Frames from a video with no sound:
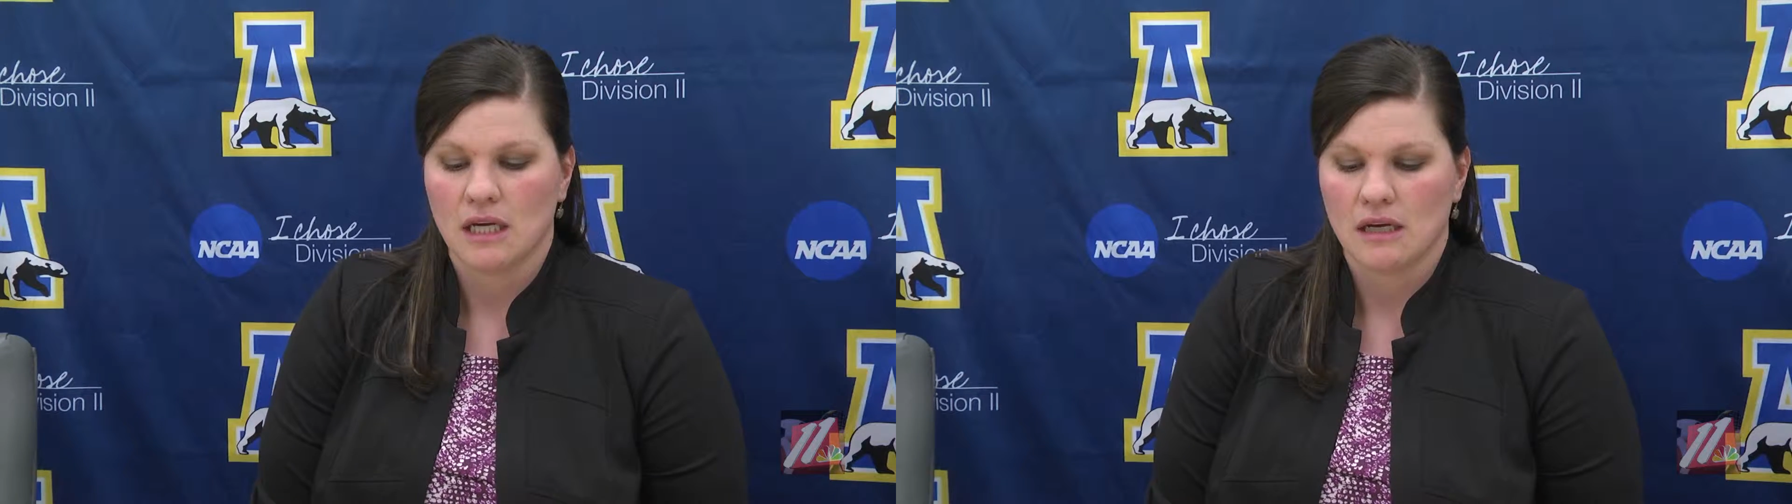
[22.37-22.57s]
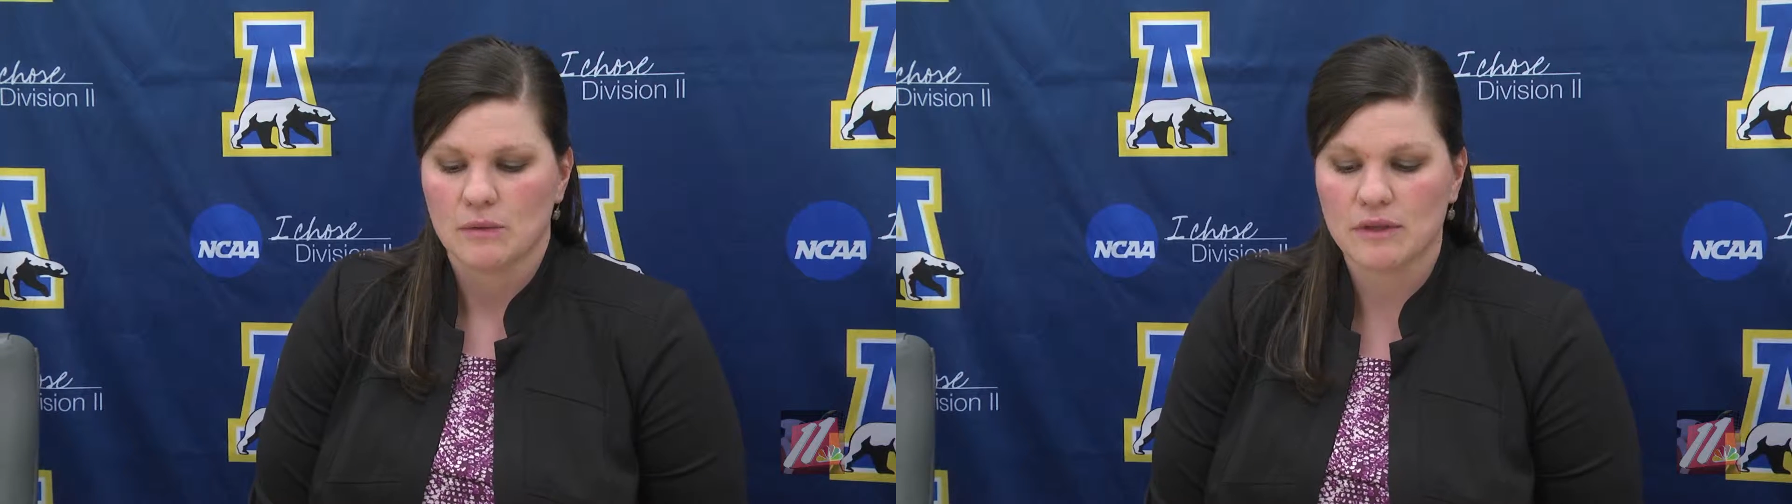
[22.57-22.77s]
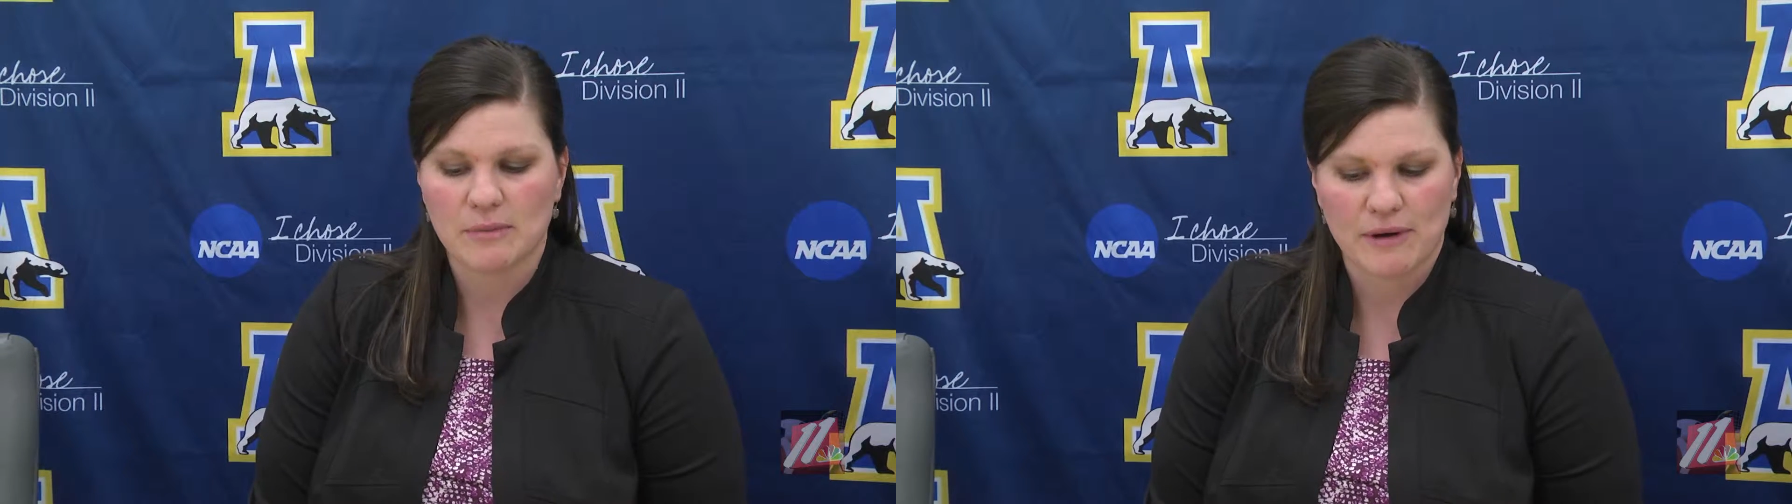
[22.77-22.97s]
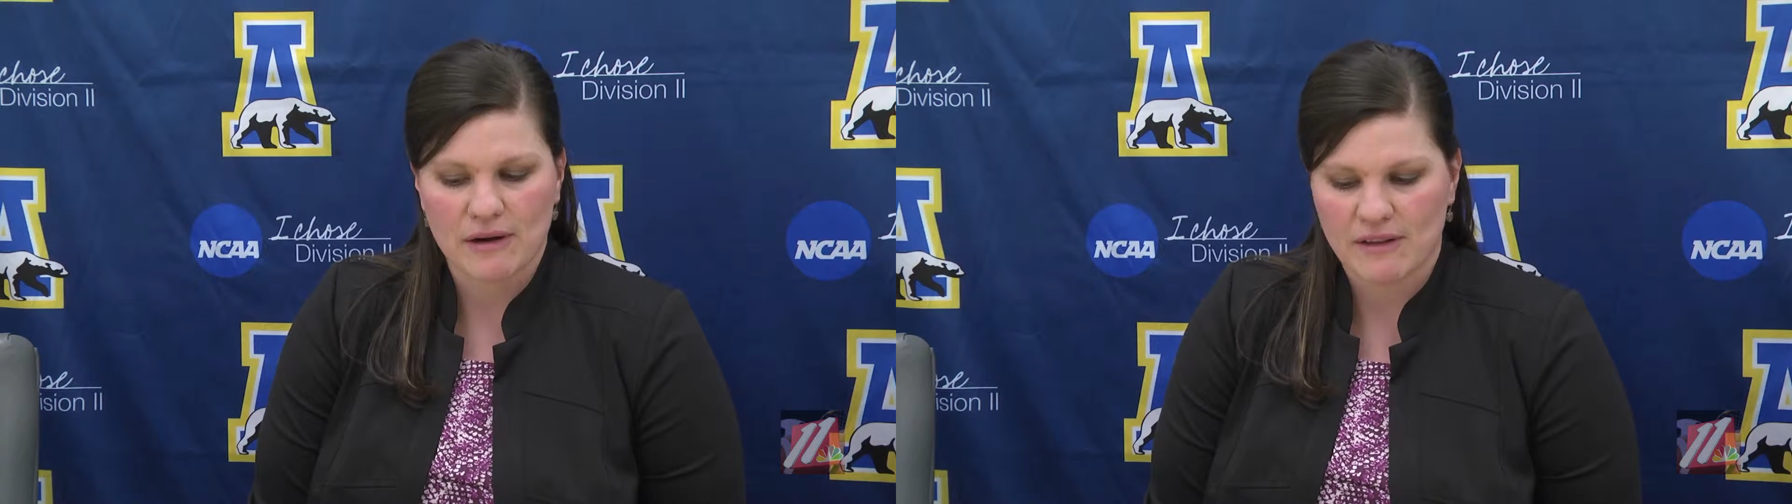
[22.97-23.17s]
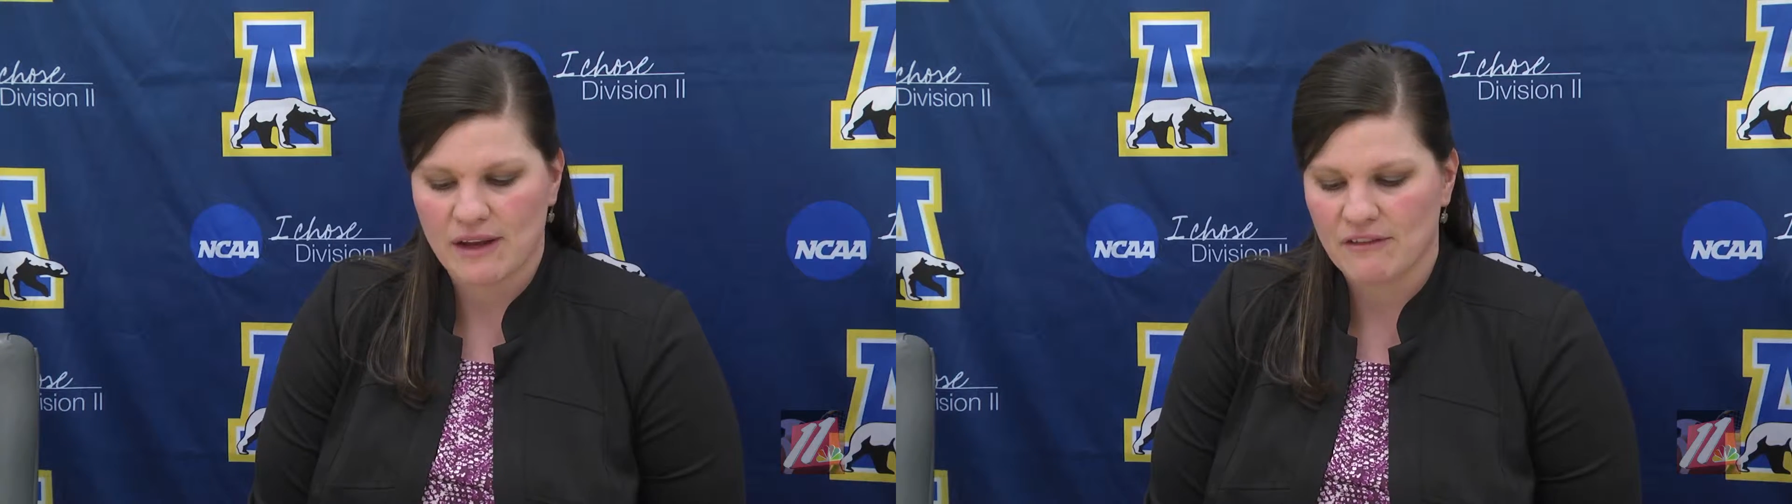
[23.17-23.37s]
Really
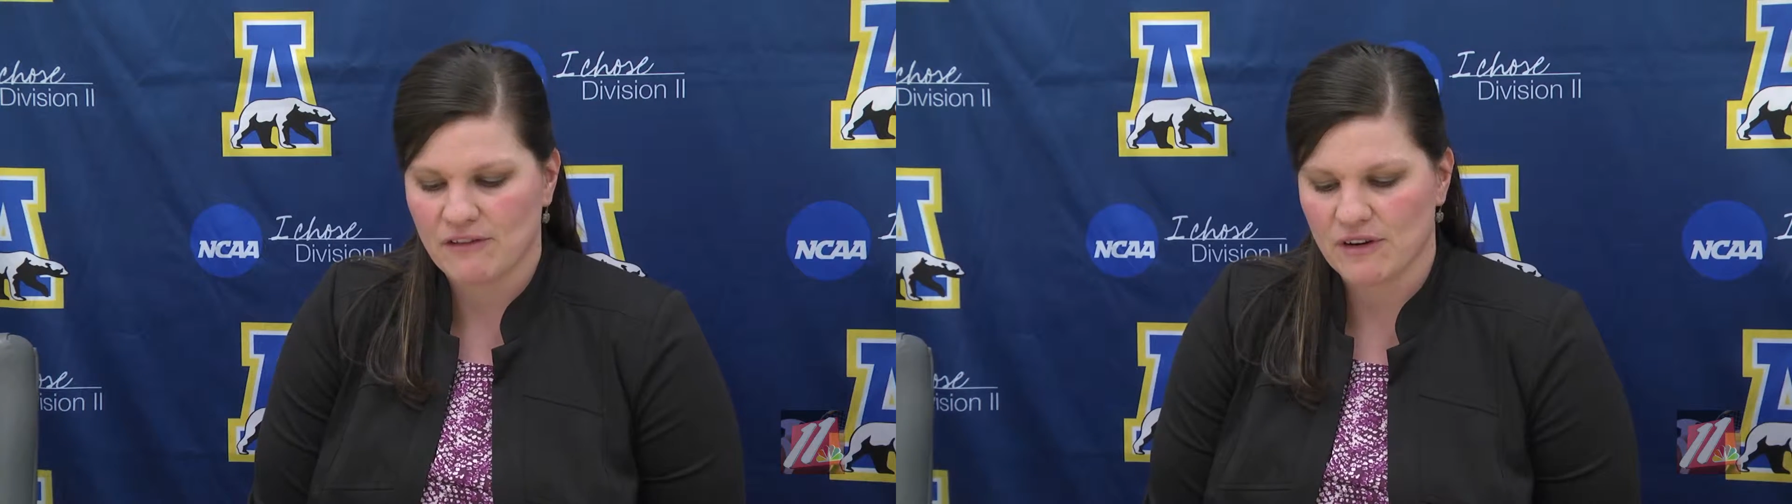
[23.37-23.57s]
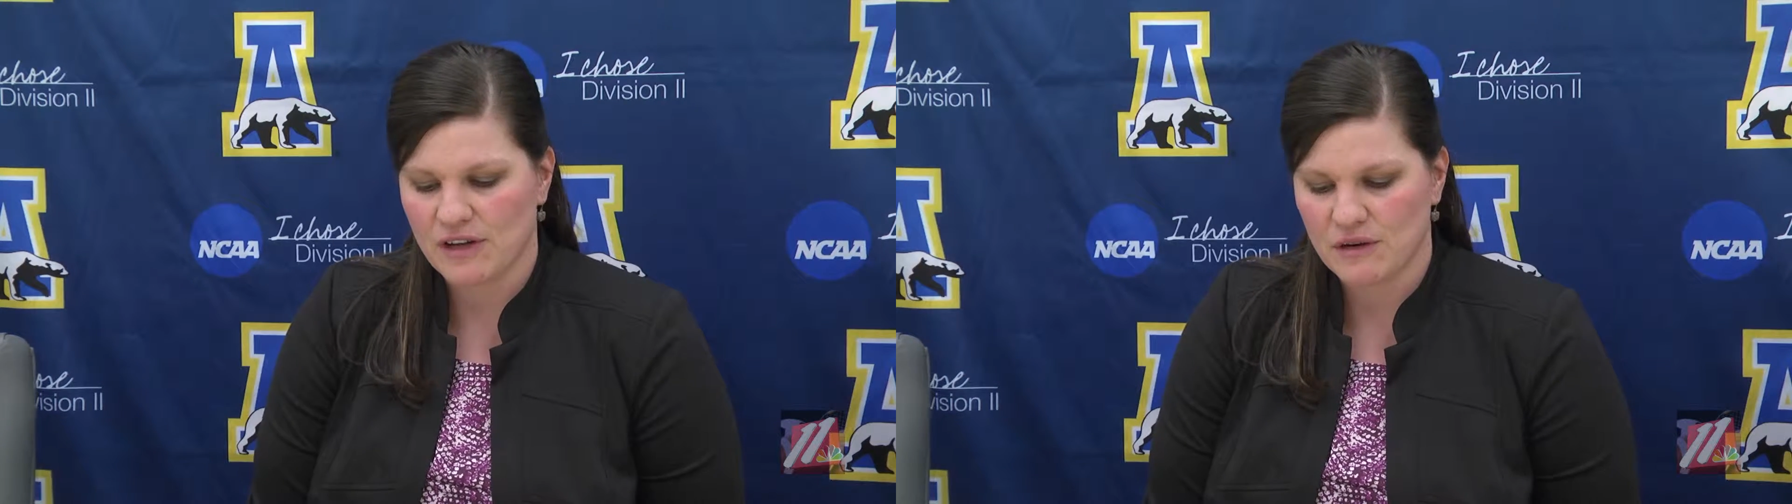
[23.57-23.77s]
proud of that effort.